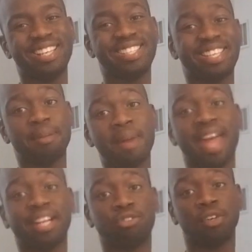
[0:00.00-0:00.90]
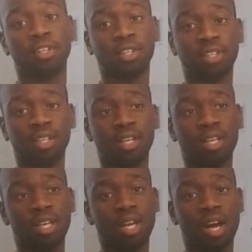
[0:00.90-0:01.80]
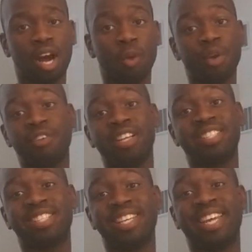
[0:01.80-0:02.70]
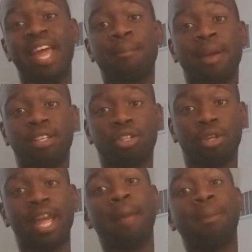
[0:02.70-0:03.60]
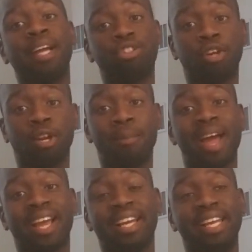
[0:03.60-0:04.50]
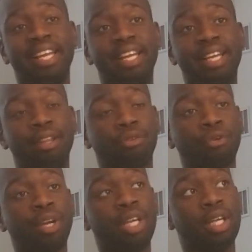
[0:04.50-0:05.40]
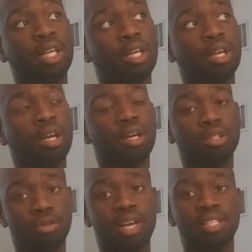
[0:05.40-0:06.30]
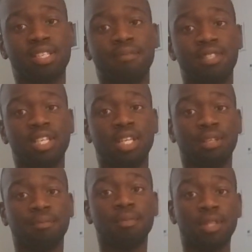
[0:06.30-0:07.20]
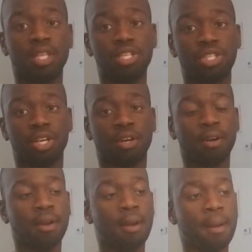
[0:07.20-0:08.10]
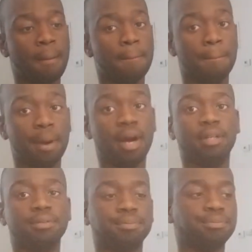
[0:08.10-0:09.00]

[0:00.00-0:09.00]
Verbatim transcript: cinematic trailer. Uh, we already seen the gameplay gameplay trailer back at E3 2017 this year, but